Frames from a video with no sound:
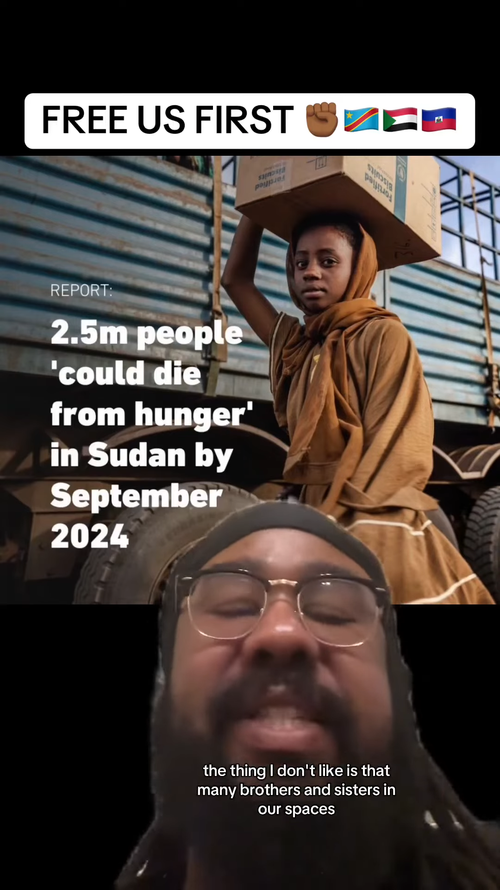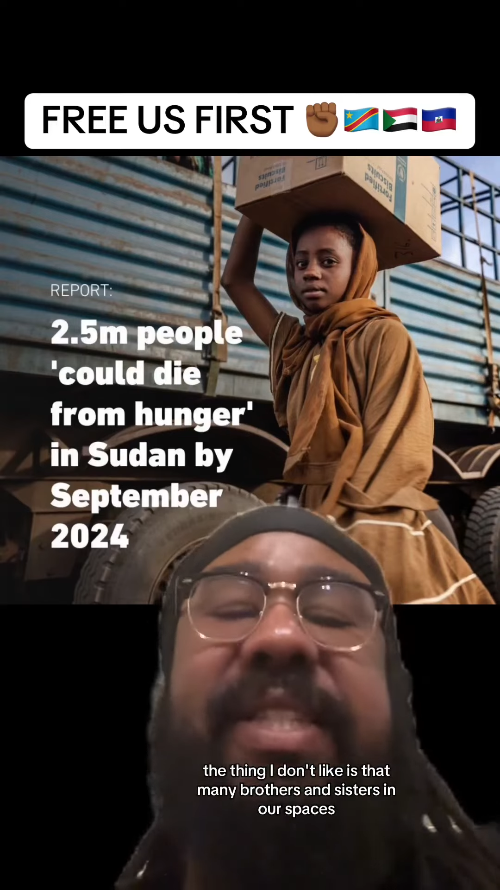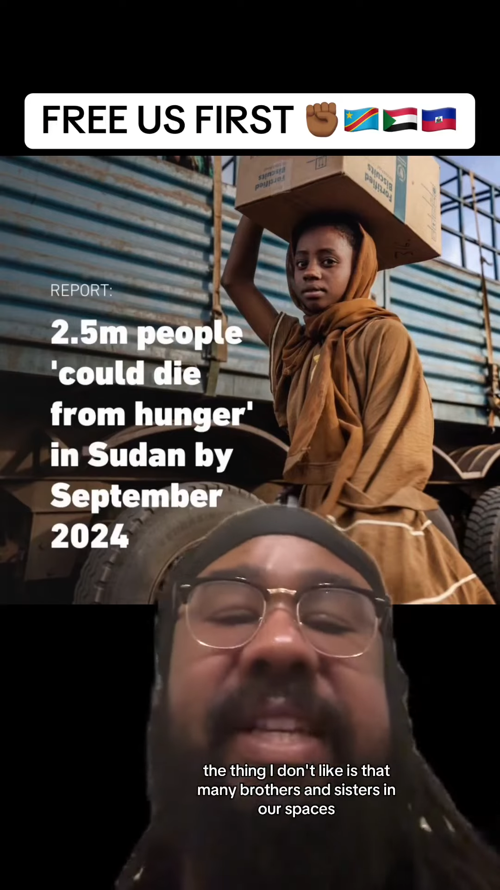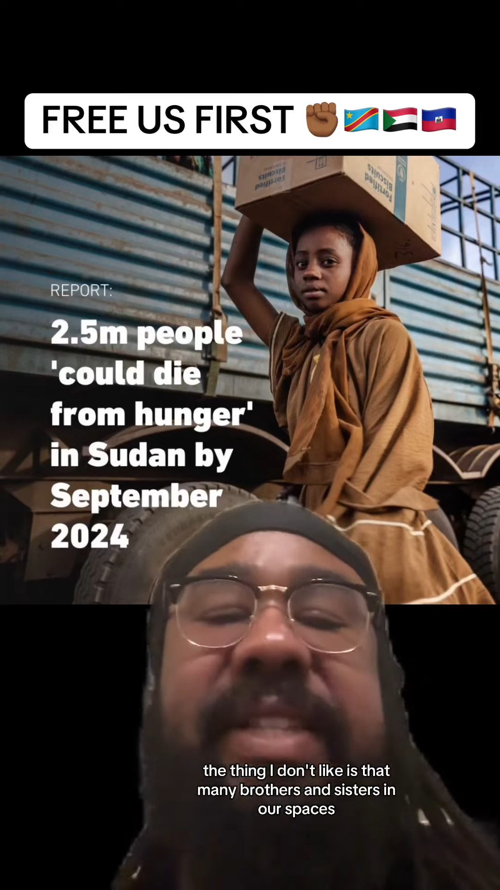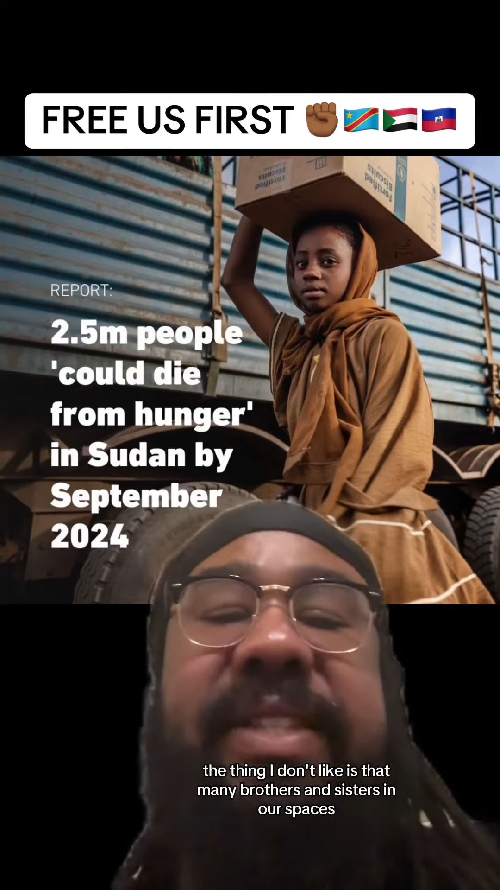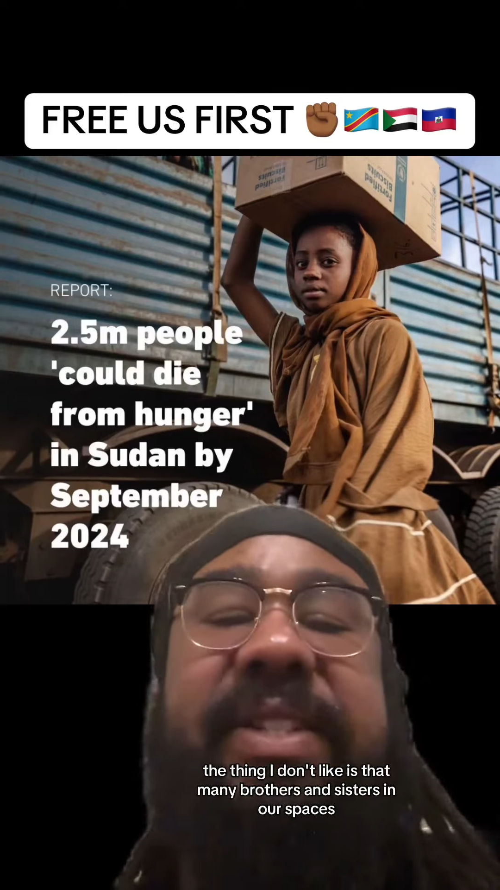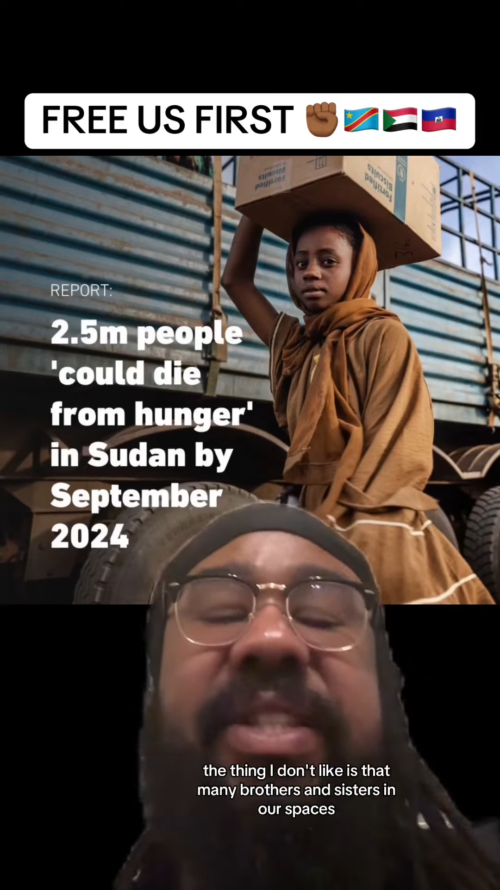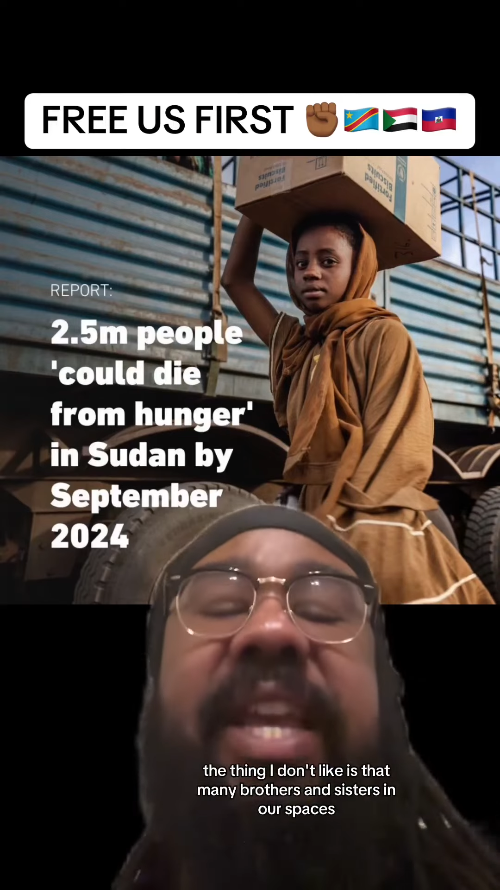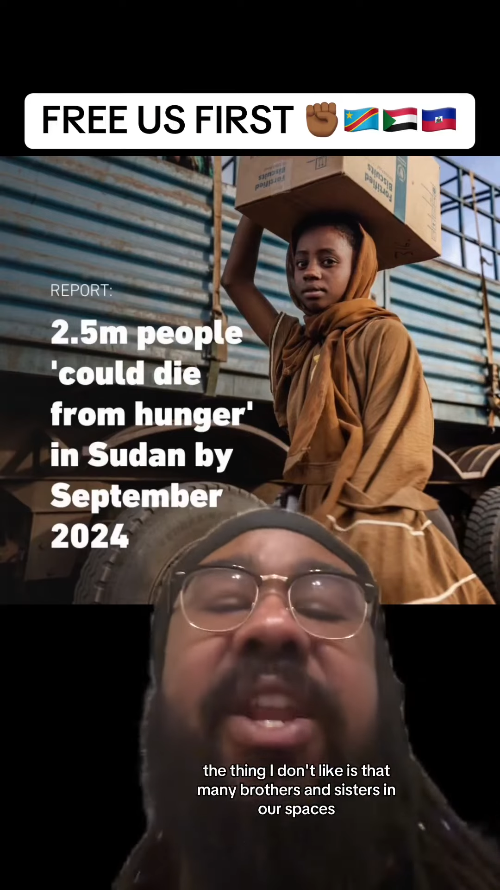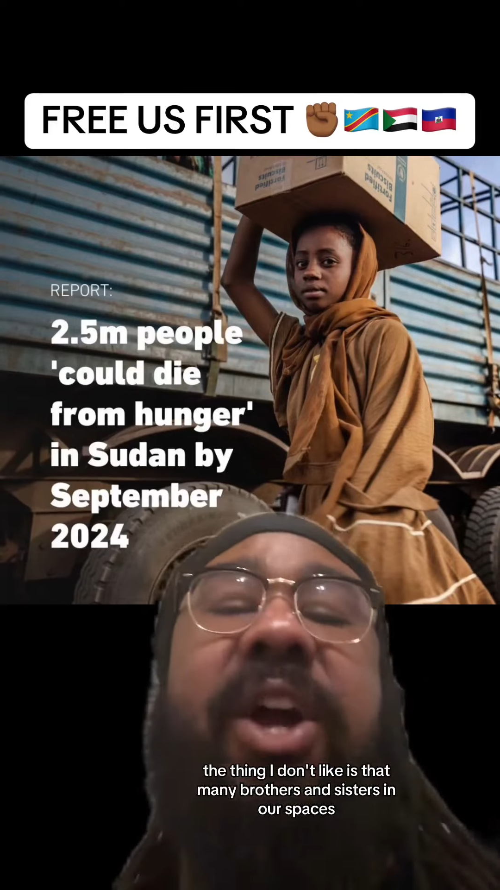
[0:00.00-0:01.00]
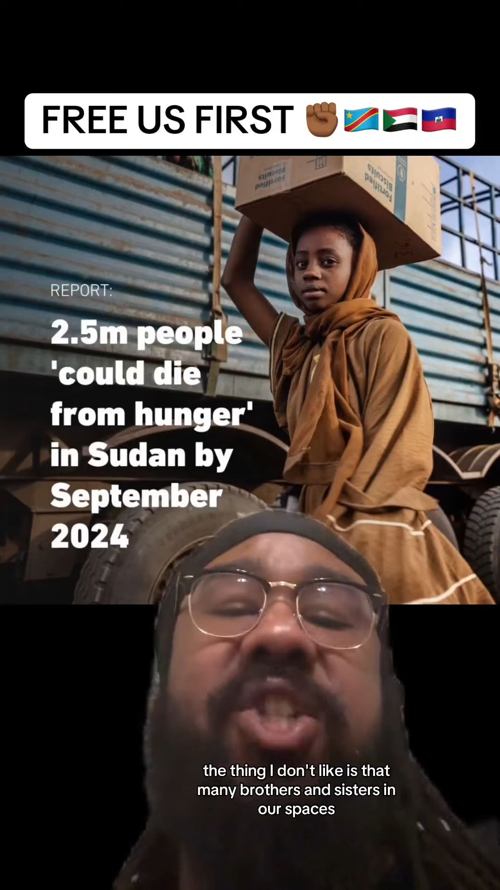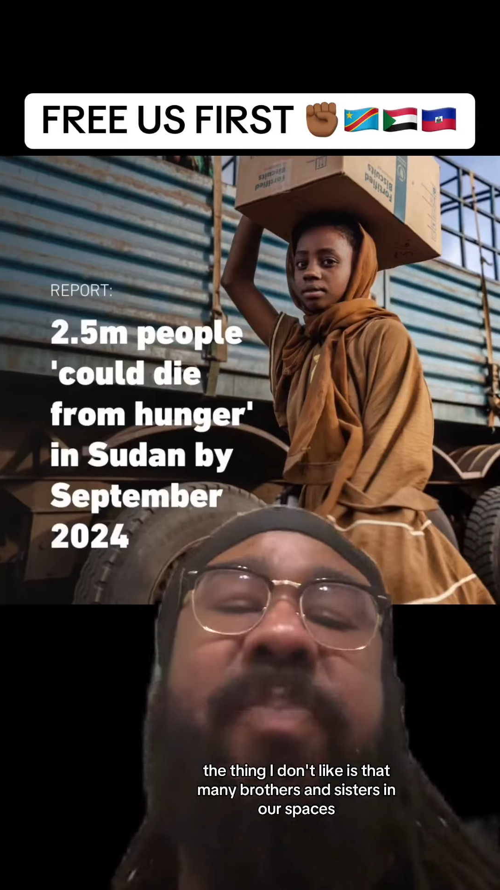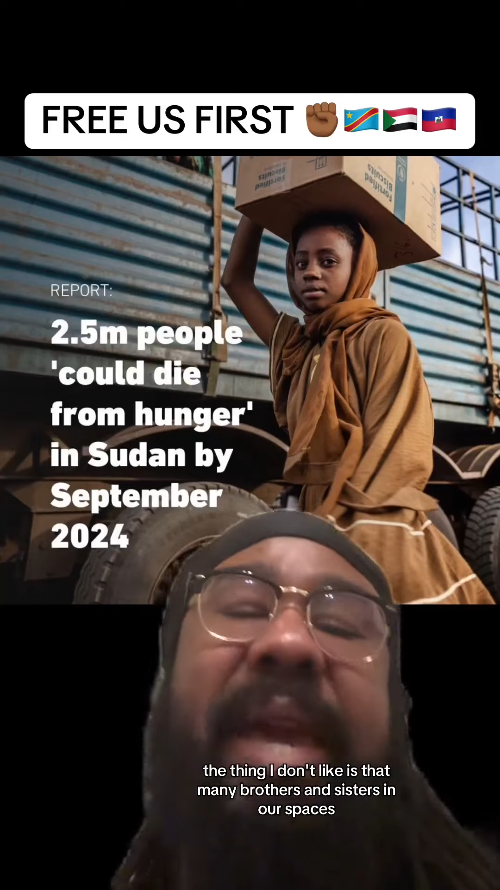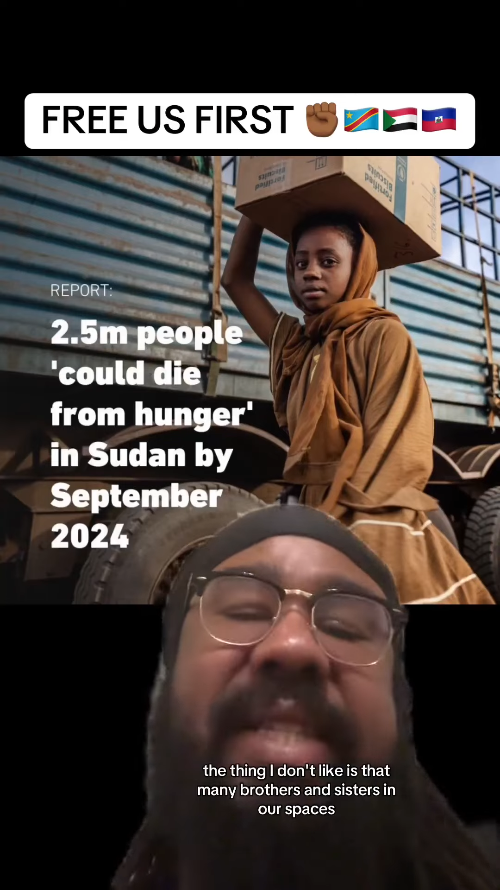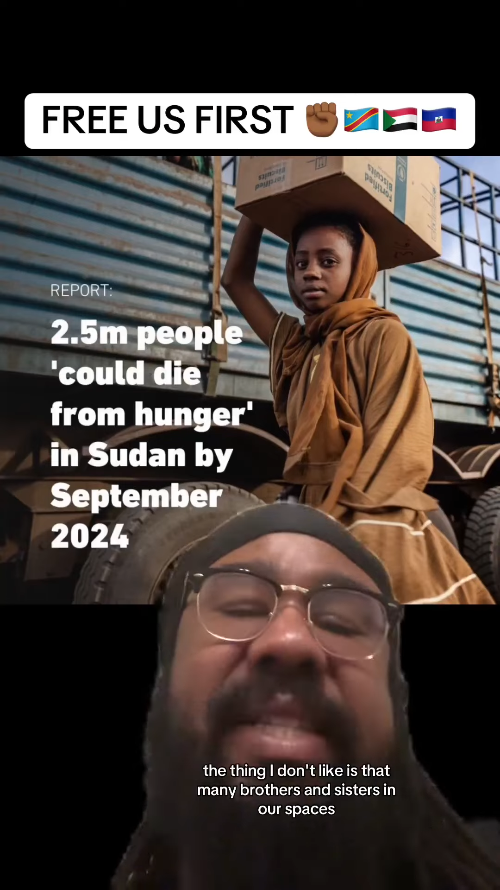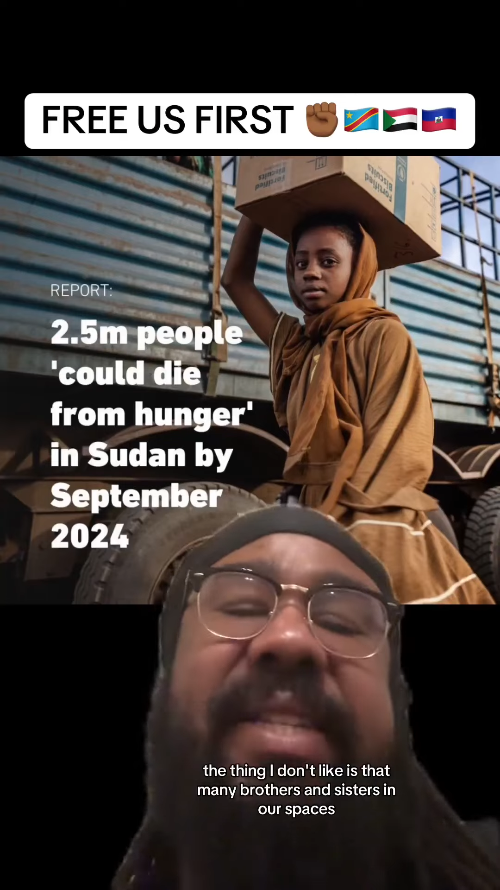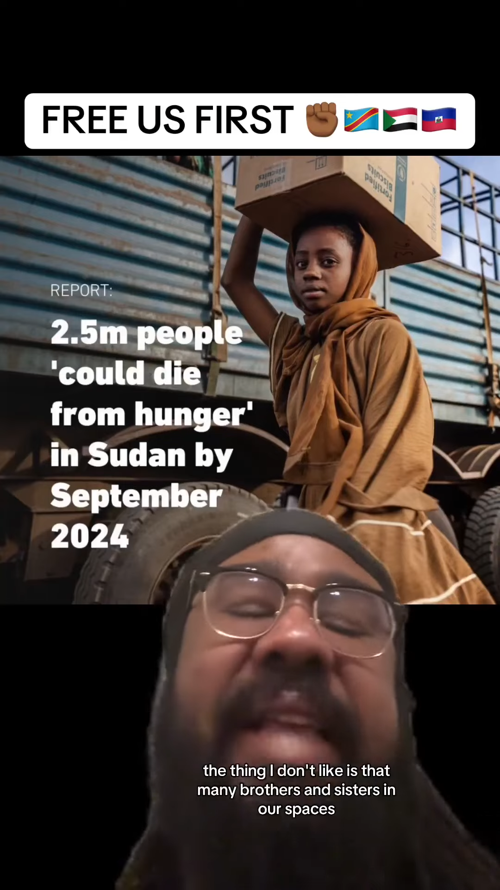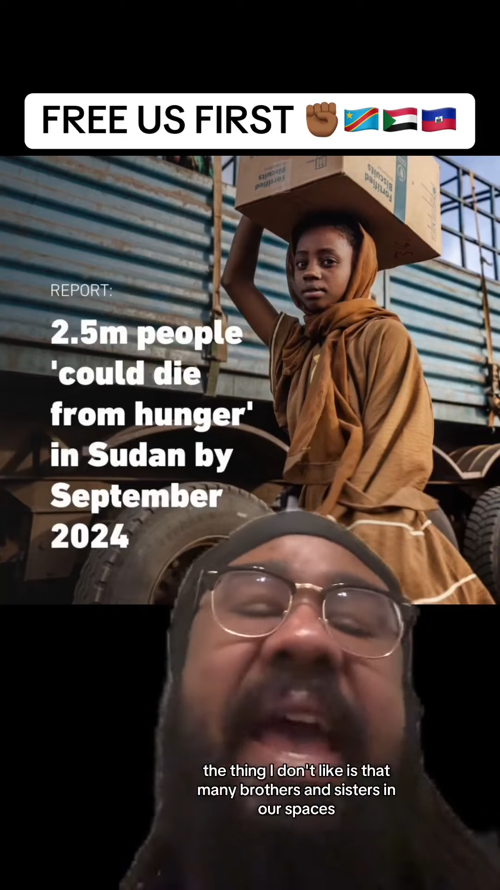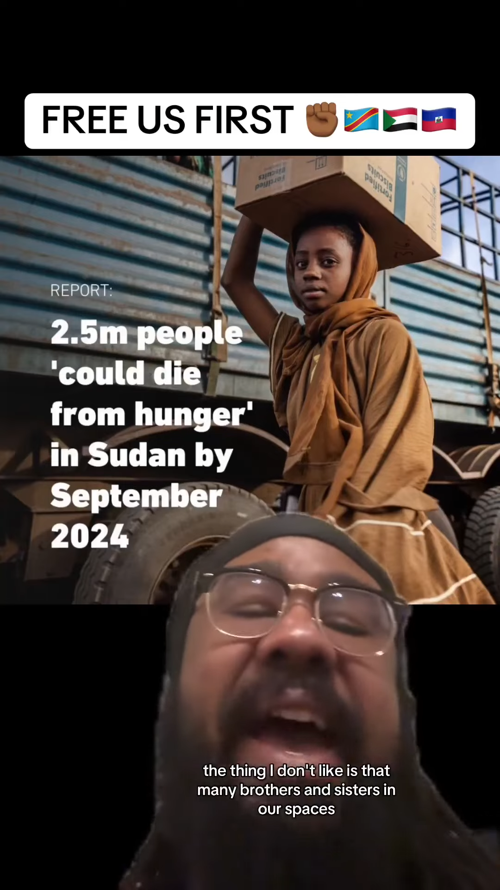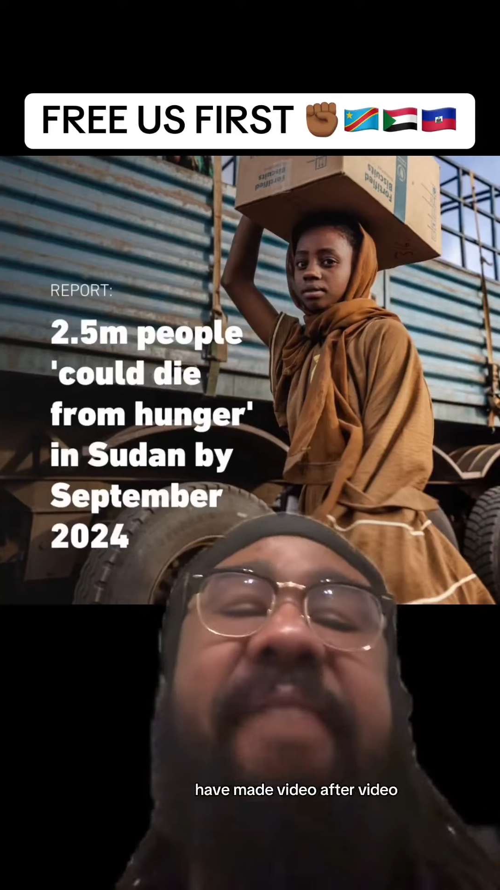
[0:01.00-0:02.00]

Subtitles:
and sisters in our spaces